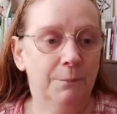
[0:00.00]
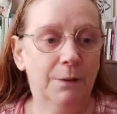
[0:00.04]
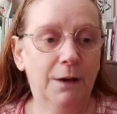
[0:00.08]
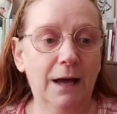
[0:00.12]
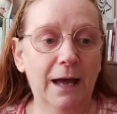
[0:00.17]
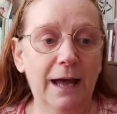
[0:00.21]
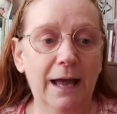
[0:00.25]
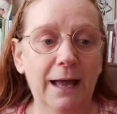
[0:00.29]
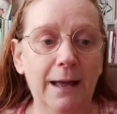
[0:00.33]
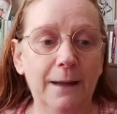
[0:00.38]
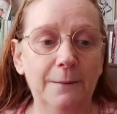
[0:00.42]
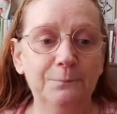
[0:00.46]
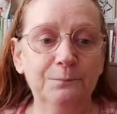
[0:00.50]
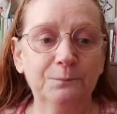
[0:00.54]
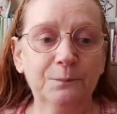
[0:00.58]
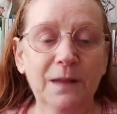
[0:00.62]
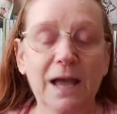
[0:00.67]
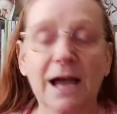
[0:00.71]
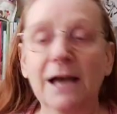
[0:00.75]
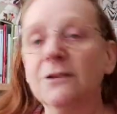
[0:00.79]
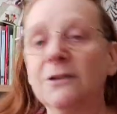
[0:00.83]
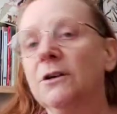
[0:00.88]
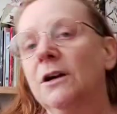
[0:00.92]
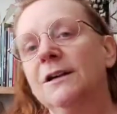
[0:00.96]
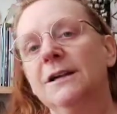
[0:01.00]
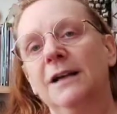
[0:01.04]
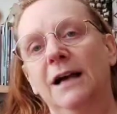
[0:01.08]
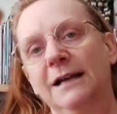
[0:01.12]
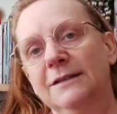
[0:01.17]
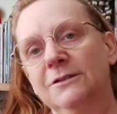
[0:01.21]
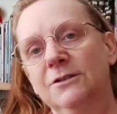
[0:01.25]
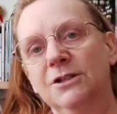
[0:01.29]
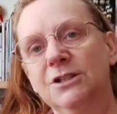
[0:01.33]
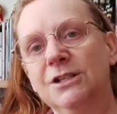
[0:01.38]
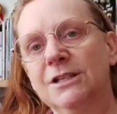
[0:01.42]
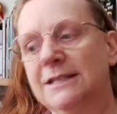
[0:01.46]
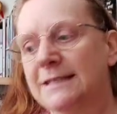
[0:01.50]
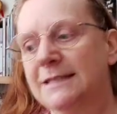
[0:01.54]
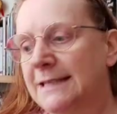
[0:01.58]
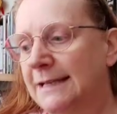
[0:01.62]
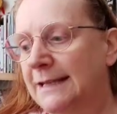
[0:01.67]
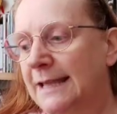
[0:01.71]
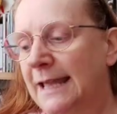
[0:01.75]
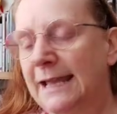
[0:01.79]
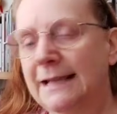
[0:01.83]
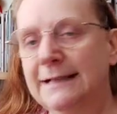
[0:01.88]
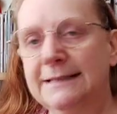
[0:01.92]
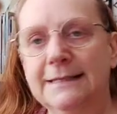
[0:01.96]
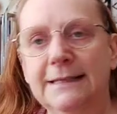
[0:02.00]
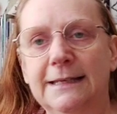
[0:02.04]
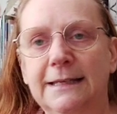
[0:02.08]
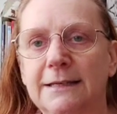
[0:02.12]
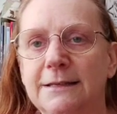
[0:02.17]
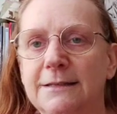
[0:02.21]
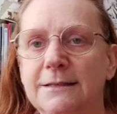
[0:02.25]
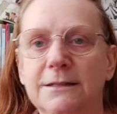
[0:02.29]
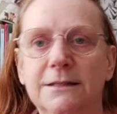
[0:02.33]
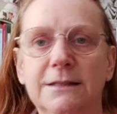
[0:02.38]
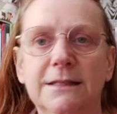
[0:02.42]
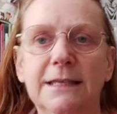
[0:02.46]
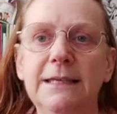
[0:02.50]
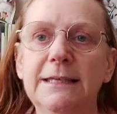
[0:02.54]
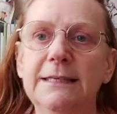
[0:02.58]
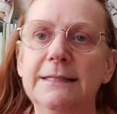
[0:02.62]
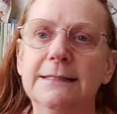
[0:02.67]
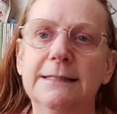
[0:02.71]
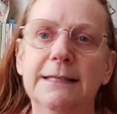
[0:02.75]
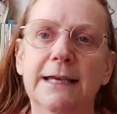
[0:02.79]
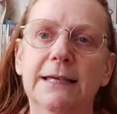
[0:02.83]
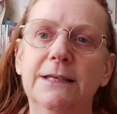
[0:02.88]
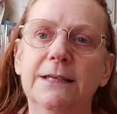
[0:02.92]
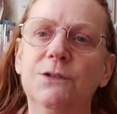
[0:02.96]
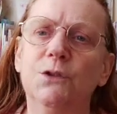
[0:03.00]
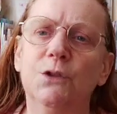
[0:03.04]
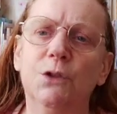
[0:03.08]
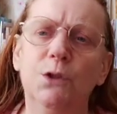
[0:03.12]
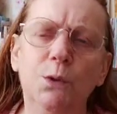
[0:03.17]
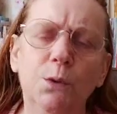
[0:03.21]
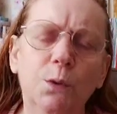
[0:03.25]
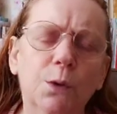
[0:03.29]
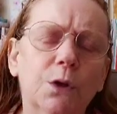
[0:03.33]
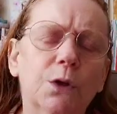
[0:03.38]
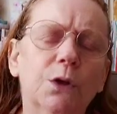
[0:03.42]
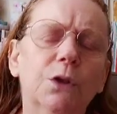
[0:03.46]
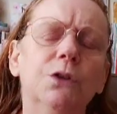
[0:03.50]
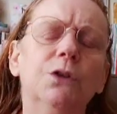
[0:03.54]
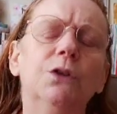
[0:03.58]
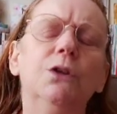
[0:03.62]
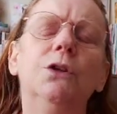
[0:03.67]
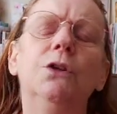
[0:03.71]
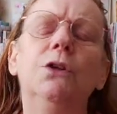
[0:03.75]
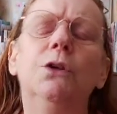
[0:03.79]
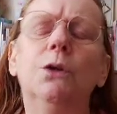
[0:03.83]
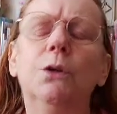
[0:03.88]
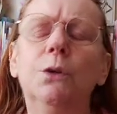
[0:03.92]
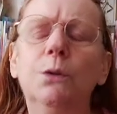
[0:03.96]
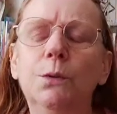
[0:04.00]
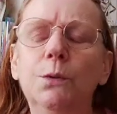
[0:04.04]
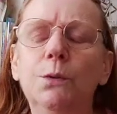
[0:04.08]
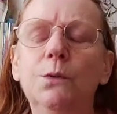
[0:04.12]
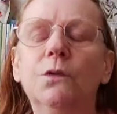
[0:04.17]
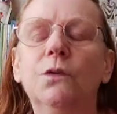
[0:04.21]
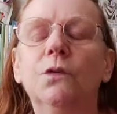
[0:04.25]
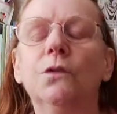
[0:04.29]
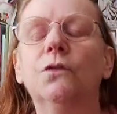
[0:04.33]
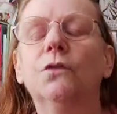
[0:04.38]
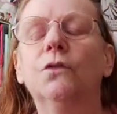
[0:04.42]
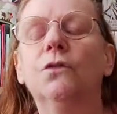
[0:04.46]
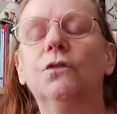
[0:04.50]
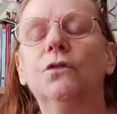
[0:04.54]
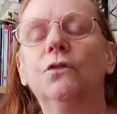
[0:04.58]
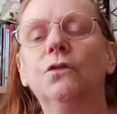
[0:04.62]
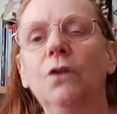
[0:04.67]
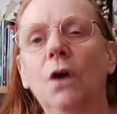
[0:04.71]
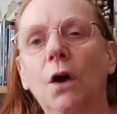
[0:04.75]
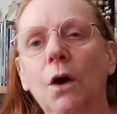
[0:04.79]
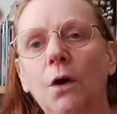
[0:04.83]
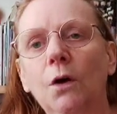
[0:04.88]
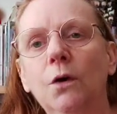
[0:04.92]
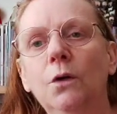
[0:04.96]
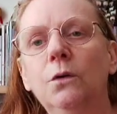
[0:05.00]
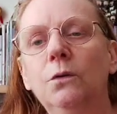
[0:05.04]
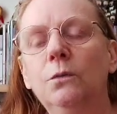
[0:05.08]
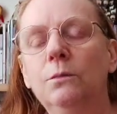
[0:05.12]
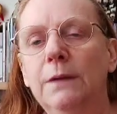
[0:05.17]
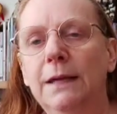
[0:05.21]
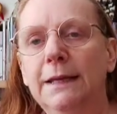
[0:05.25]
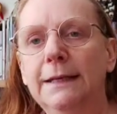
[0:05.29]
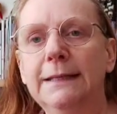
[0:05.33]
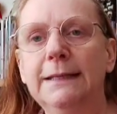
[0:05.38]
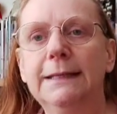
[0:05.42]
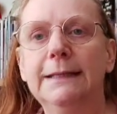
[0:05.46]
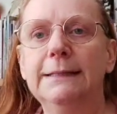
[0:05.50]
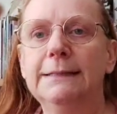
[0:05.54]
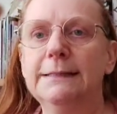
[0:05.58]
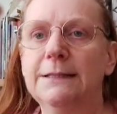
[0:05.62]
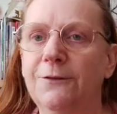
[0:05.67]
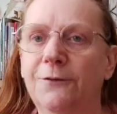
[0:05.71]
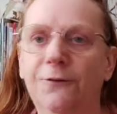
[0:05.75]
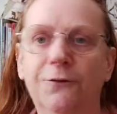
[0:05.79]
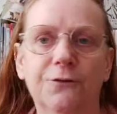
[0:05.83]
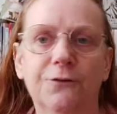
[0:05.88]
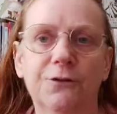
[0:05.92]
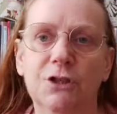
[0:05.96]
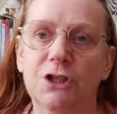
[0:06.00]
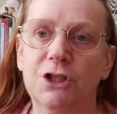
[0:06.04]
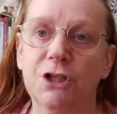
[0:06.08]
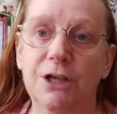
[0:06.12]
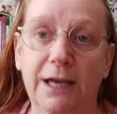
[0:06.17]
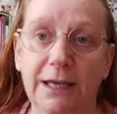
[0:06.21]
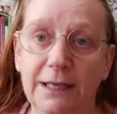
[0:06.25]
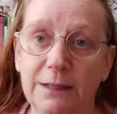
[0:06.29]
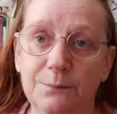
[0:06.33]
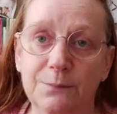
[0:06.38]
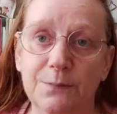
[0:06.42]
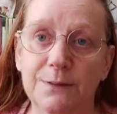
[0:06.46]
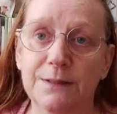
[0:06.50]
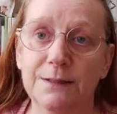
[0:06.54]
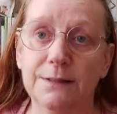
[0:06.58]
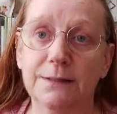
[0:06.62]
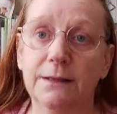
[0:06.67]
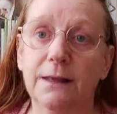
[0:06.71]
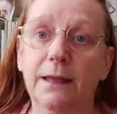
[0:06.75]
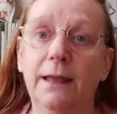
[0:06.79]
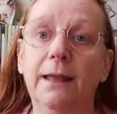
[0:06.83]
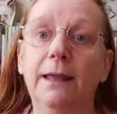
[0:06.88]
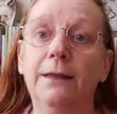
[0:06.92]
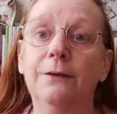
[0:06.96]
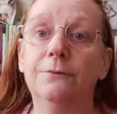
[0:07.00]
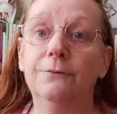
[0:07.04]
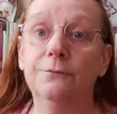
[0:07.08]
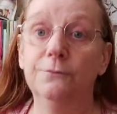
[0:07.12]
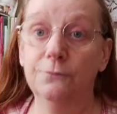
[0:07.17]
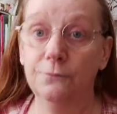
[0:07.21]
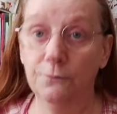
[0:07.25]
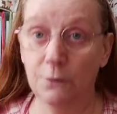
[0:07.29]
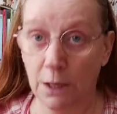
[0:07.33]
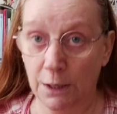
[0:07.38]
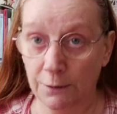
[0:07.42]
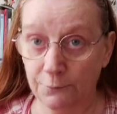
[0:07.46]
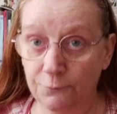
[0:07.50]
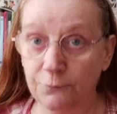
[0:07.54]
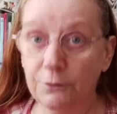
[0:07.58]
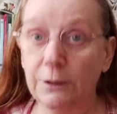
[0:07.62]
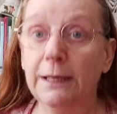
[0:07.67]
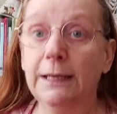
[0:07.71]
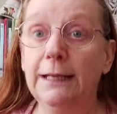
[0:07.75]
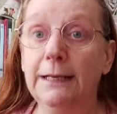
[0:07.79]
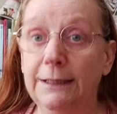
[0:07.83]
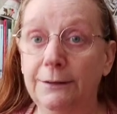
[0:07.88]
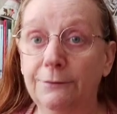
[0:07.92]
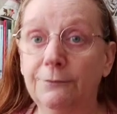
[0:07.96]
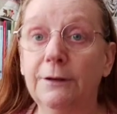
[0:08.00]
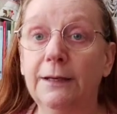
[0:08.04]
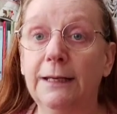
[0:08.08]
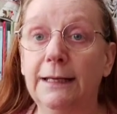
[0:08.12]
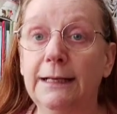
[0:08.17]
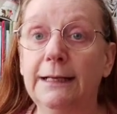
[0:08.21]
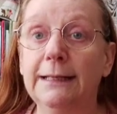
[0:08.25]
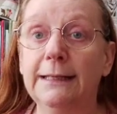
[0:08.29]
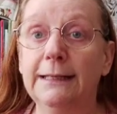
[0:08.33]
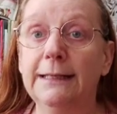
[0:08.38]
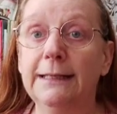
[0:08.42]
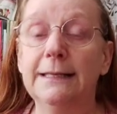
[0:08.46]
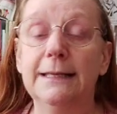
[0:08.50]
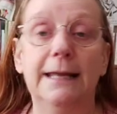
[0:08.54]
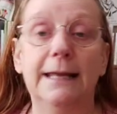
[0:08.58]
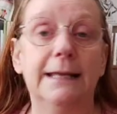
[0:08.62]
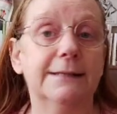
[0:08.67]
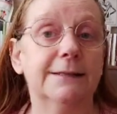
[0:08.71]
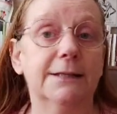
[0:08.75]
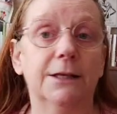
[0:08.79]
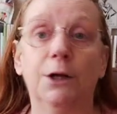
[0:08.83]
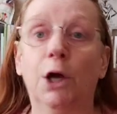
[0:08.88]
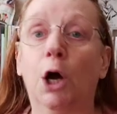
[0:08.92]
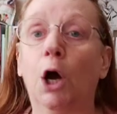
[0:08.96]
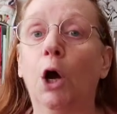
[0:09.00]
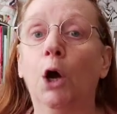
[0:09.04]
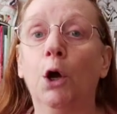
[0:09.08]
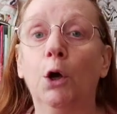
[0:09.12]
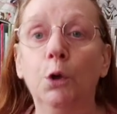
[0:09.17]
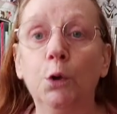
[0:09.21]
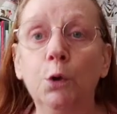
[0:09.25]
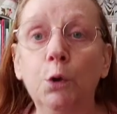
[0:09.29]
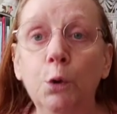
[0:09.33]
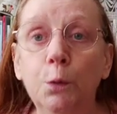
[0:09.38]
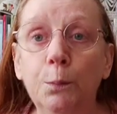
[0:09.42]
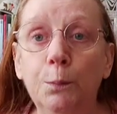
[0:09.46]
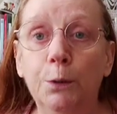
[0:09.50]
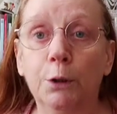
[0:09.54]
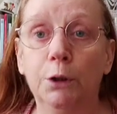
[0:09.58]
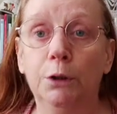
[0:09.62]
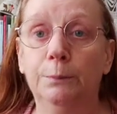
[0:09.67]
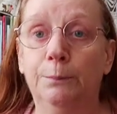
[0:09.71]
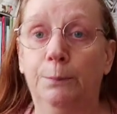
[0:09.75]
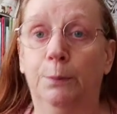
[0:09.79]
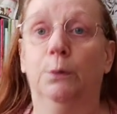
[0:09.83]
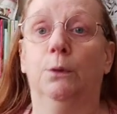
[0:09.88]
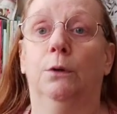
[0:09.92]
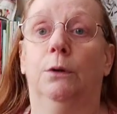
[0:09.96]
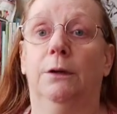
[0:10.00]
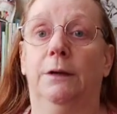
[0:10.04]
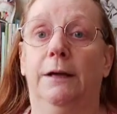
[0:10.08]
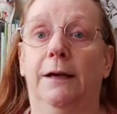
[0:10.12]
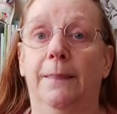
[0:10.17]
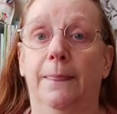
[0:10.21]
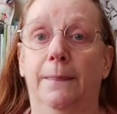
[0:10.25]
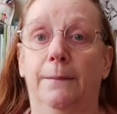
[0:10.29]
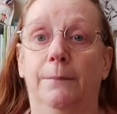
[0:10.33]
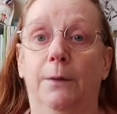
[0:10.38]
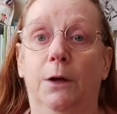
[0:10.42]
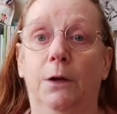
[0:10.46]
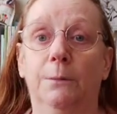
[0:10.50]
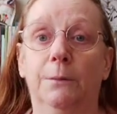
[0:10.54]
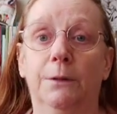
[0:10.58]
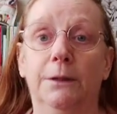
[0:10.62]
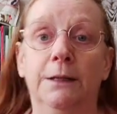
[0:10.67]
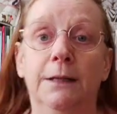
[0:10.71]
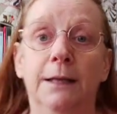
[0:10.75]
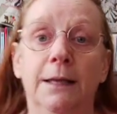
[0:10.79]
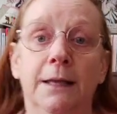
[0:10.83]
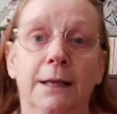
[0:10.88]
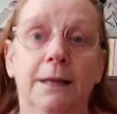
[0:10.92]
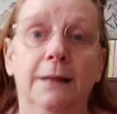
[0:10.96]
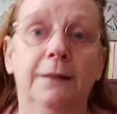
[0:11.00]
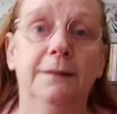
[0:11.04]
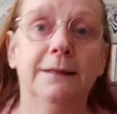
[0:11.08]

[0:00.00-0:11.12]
But as I just said, hexagons, these days you can use so many different shapes. It really is an open book at the moment.